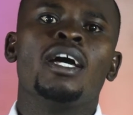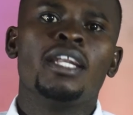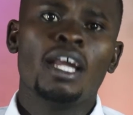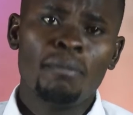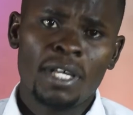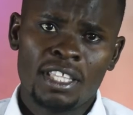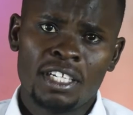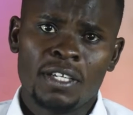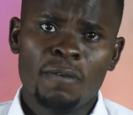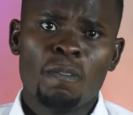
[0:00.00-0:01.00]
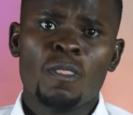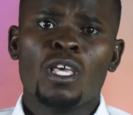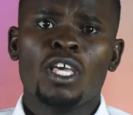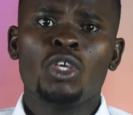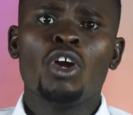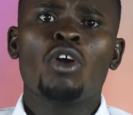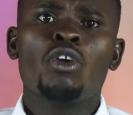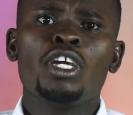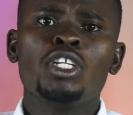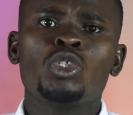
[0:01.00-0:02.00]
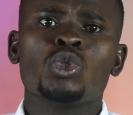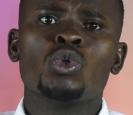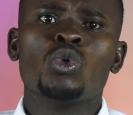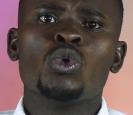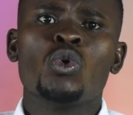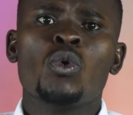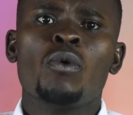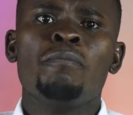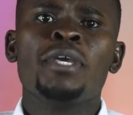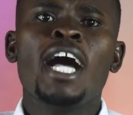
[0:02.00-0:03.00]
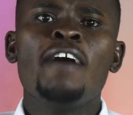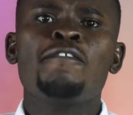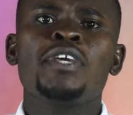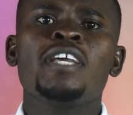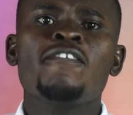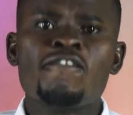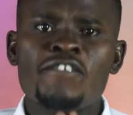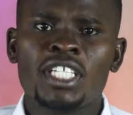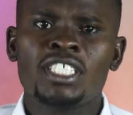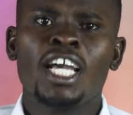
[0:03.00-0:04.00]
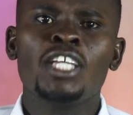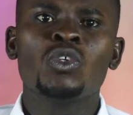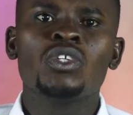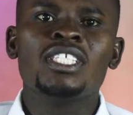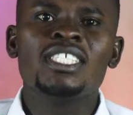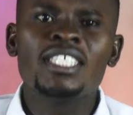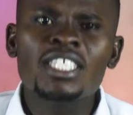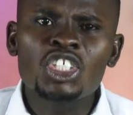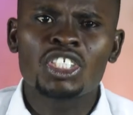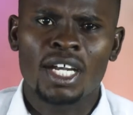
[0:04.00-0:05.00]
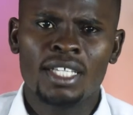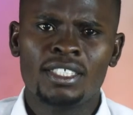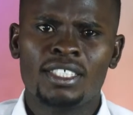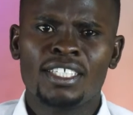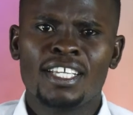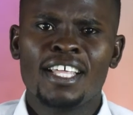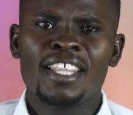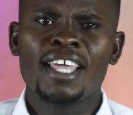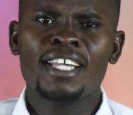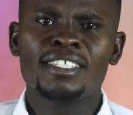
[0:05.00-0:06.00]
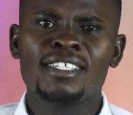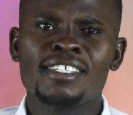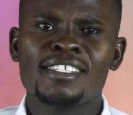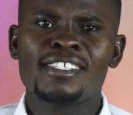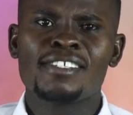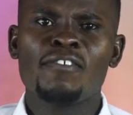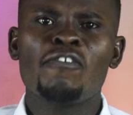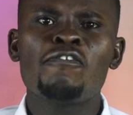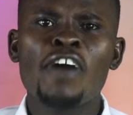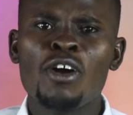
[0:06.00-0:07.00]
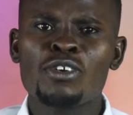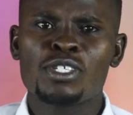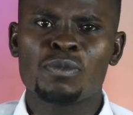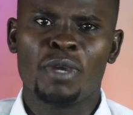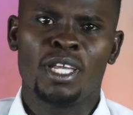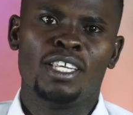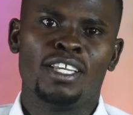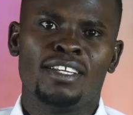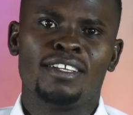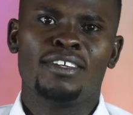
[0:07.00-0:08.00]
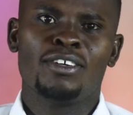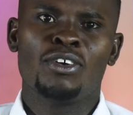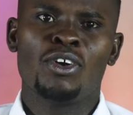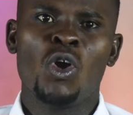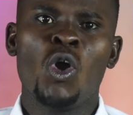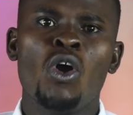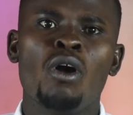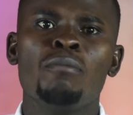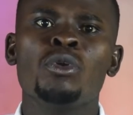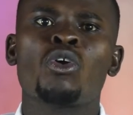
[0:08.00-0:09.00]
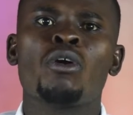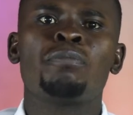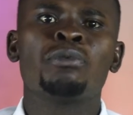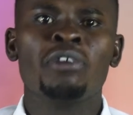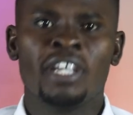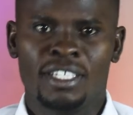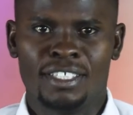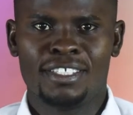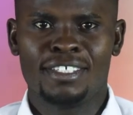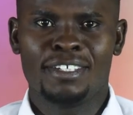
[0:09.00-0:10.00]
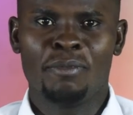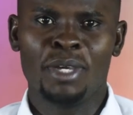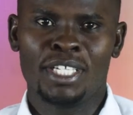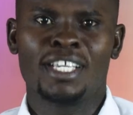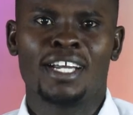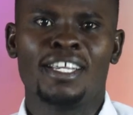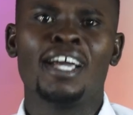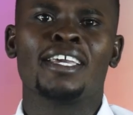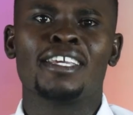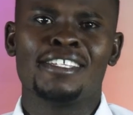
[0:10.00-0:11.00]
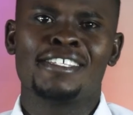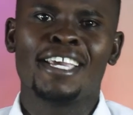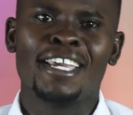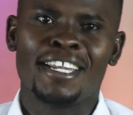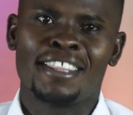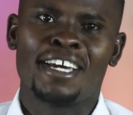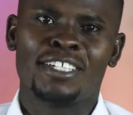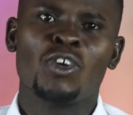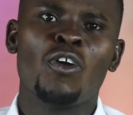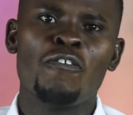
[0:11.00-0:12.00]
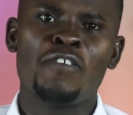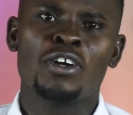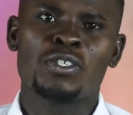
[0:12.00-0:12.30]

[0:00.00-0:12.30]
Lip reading: Number three, you're going to be having vaginal discharge that is foul smelling or mucopurulent. Medically, I can say it that, or foul